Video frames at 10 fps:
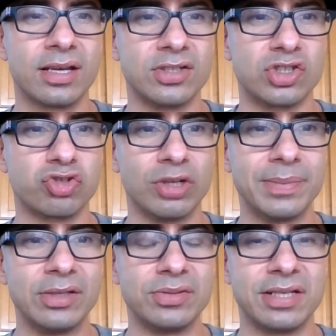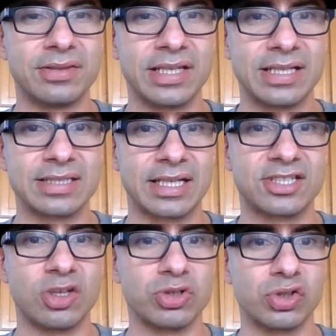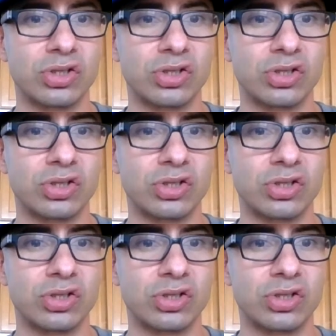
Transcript: contribute to things like social